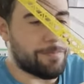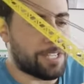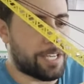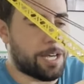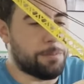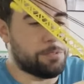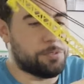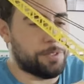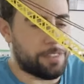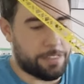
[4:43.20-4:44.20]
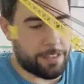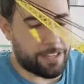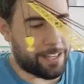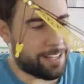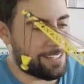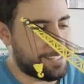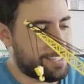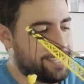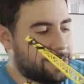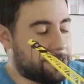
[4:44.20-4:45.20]
comes with, uh,
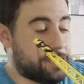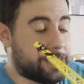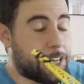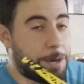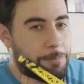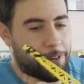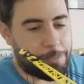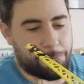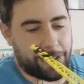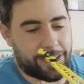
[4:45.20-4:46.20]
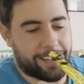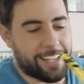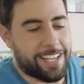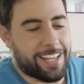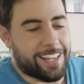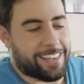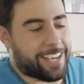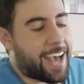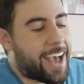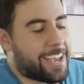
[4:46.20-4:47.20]
well, didn't come with, but it, the
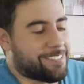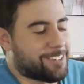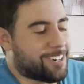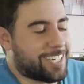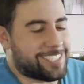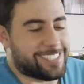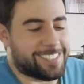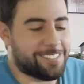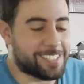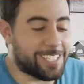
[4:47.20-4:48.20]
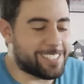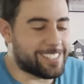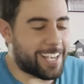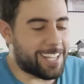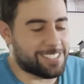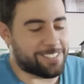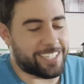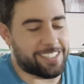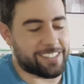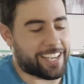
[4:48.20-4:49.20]
guy, of course, he was a good
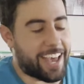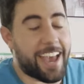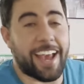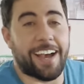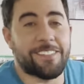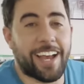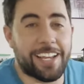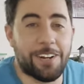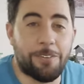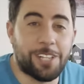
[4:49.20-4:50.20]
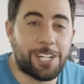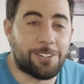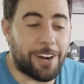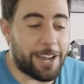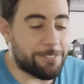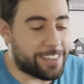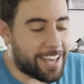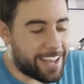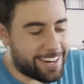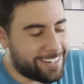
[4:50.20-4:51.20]
salesman. He's like, hey, I've got, you know look great with
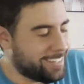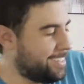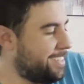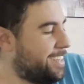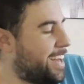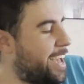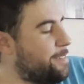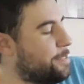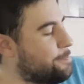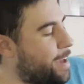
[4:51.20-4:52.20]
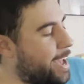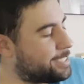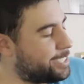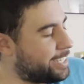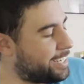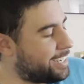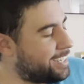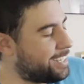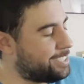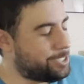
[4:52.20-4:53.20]
that? I have the matching
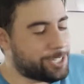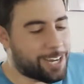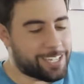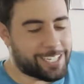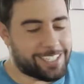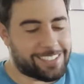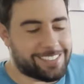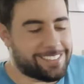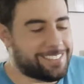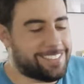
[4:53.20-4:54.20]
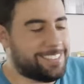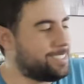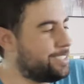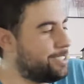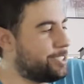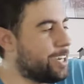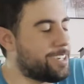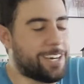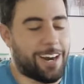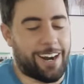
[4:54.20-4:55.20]
uh, junk,
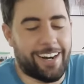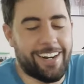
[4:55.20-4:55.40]
junk car.